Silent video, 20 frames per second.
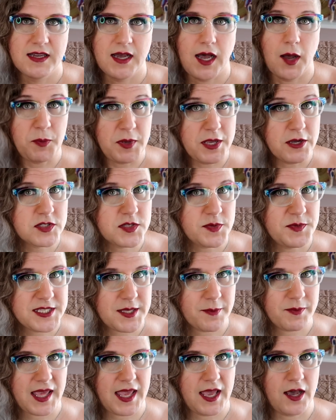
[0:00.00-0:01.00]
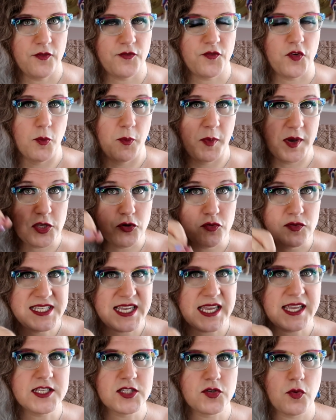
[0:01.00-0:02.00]
appears to be something helpful, but you
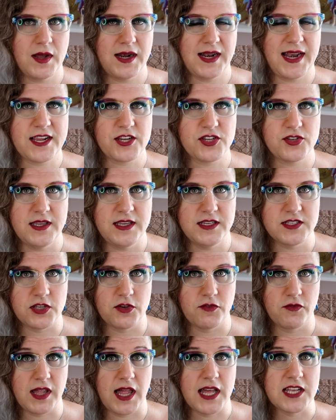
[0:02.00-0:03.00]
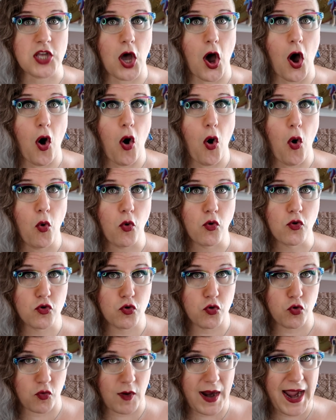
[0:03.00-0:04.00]
dig into what it actually is and you realize, oh,
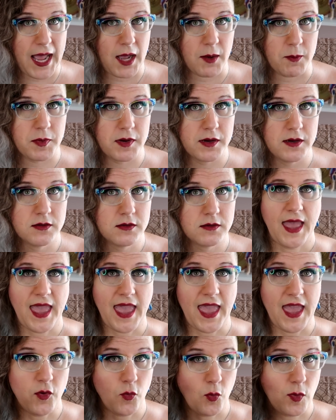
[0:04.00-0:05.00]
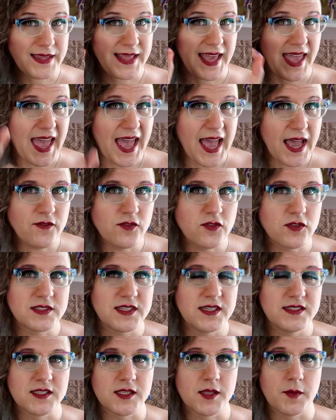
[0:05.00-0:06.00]
crap. And when they have looked
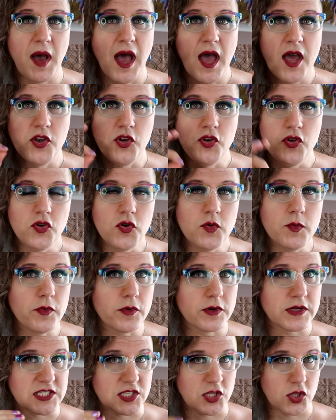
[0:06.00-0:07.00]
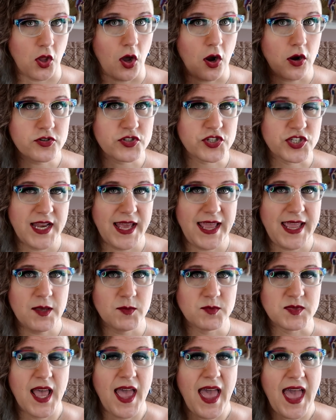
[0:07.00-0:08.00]
into them, numerous large
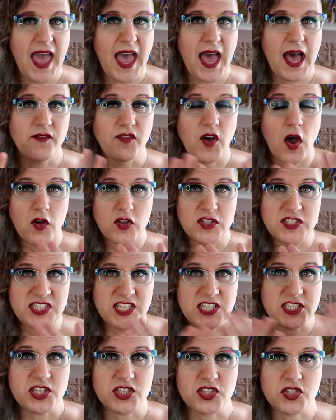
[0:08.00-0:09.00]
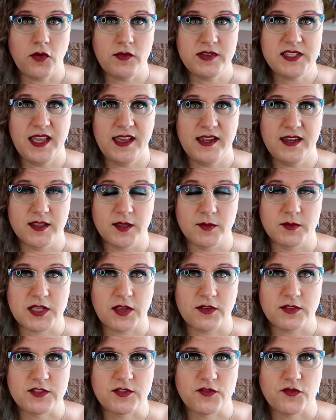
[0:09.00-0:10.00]
names have disassociated
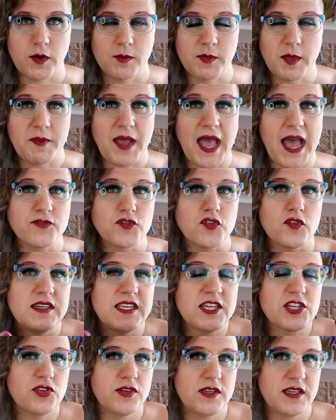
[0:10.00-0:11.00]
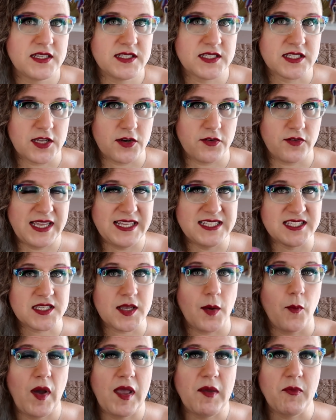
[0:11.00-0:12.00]
themselves from them after initially considering in
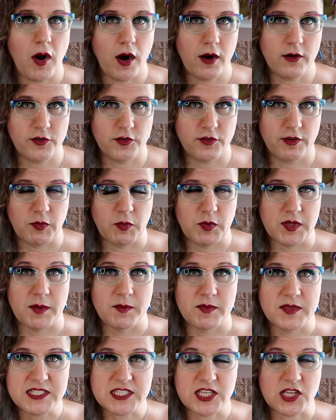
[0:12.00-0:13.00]
some way partnering with them. This